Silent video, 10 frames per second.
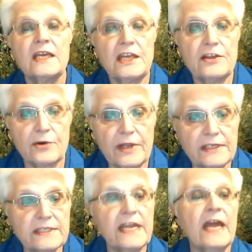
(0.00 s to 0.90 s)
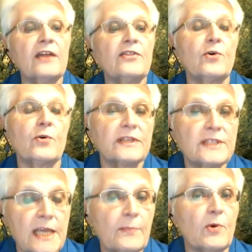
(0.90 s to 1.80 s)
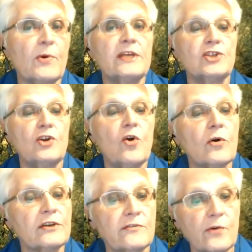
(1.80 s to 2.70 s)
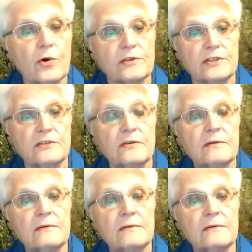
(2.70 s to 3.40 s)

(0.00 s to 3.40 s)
either in death or in separation or divorce.